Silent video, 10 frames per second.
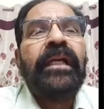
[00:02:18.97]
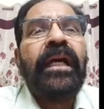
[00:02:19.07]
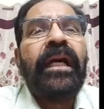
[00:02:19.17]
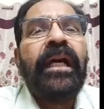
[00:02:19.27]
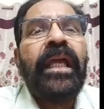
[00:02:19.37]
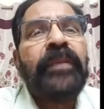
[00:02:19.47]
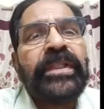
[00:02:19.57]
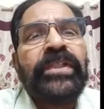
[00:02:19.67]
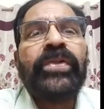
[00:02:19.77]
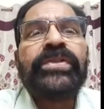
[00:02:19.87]

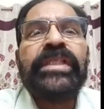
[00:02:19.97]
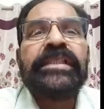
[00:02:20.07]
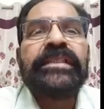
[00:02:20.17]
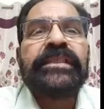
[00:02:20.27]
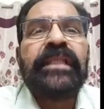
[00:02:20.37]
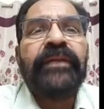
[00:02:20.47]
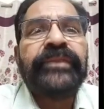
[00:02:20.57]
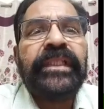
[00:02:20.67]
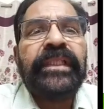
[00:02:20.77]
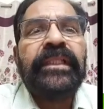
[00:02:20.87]
aponeurosis of
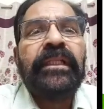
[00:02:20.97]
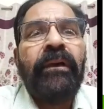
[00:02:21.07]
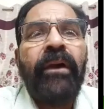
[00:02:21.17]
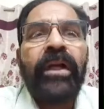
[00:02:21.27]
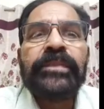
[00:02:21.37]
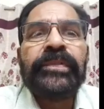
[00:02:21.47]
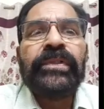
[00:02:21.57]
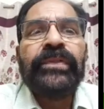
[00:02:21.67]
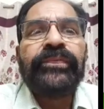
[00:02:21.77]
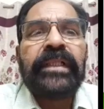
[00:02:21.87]
the
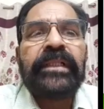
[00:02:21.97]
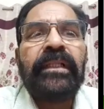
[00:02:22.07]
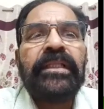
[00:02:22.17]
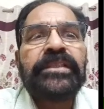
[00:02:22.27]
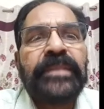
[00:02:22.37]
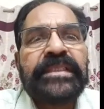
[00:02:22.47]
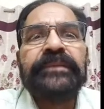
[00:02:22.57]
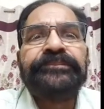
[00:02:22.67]
occipitofrontalis muscle.